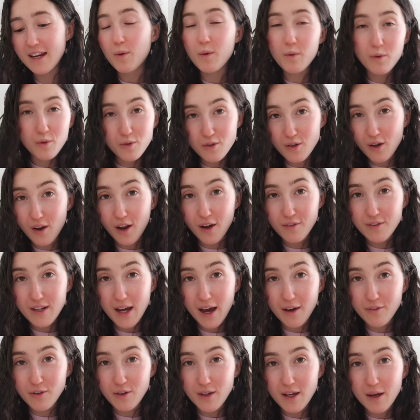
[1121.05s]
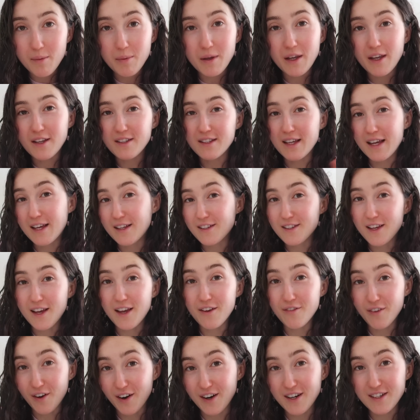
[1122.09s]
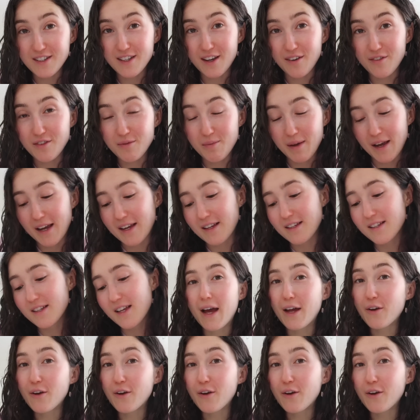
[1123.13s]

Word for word: We would also love to have you here, because it is a very safe space.